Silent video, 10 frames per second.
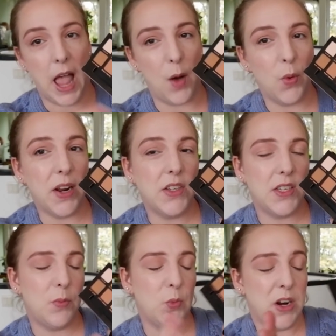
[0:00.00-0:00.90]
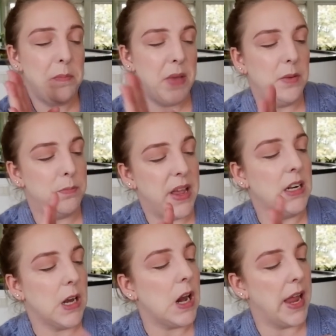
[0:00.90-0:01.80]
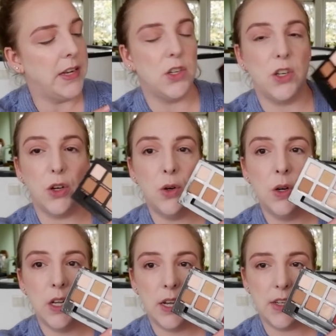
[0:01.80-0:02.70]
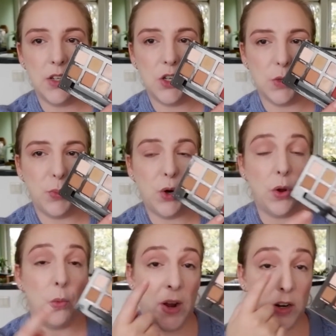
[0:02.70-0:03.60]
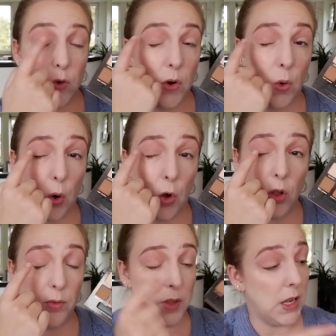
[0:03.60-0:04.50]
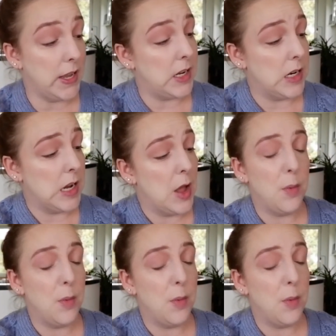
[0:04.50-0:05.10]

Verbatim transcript: And what I, what I ma mainly like to do is to just put red ochre all over the lid,